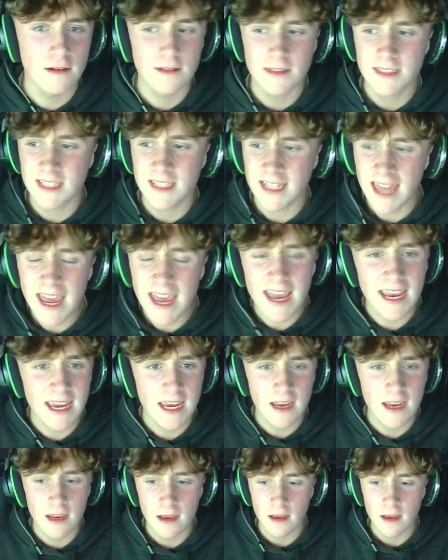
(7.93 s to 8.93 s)

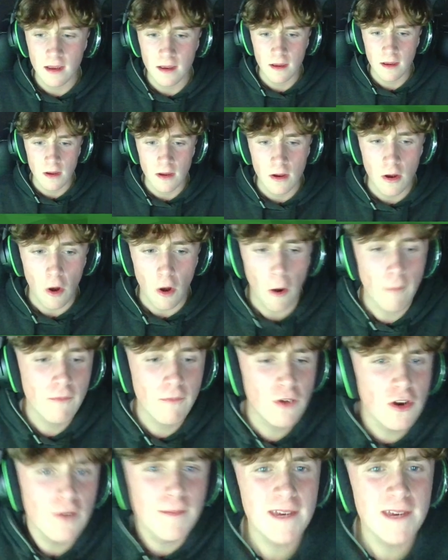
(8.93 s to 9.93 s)
today, I'm
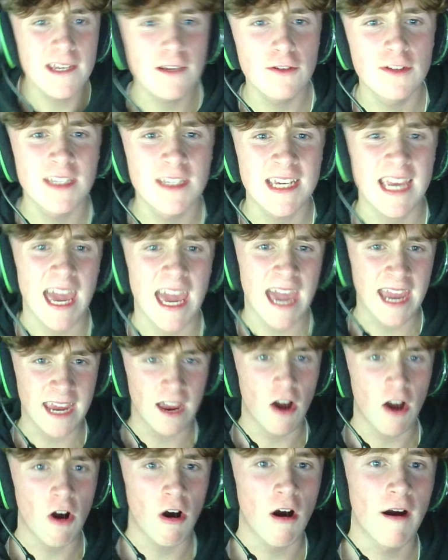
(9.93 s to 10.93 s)
going to be using
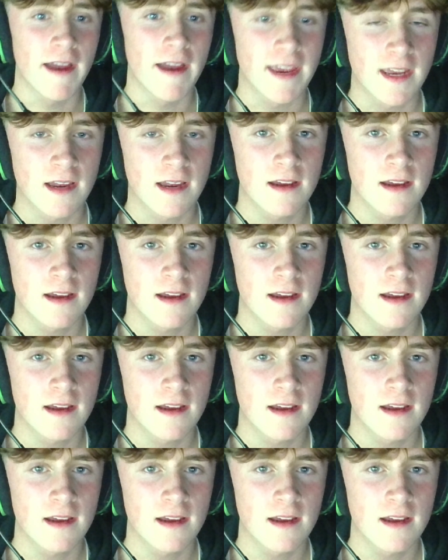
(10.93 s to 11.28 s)
AI.